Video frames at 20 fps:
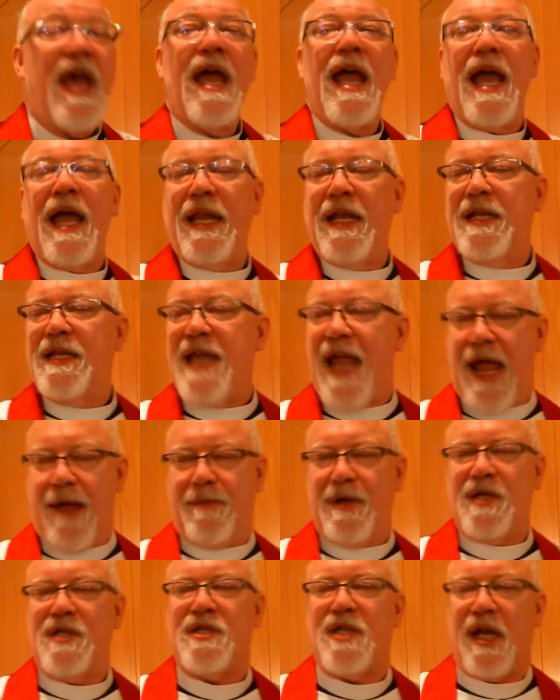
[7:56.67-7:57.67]
any
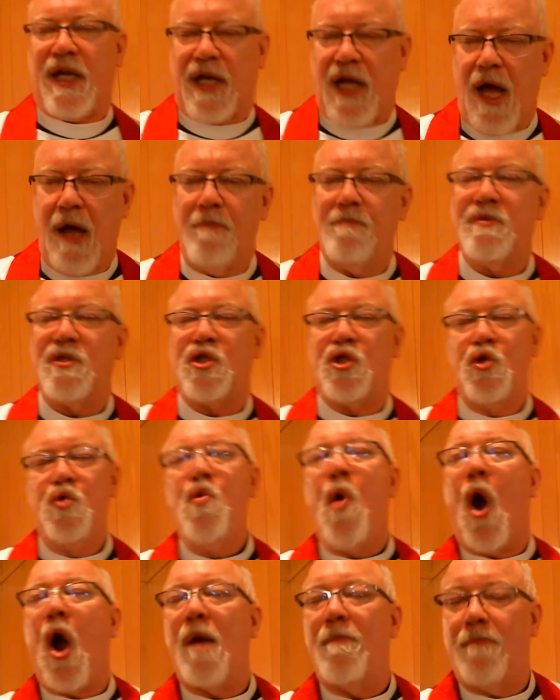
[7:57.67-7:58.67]
damage that comes to
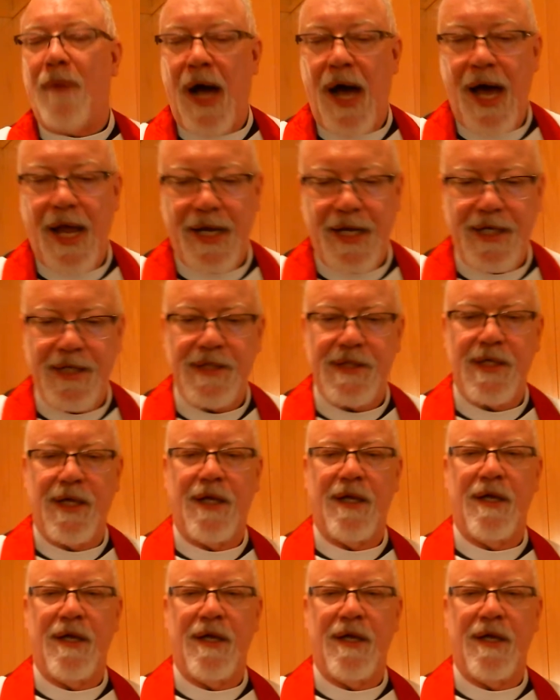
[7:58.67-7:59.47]
our bodies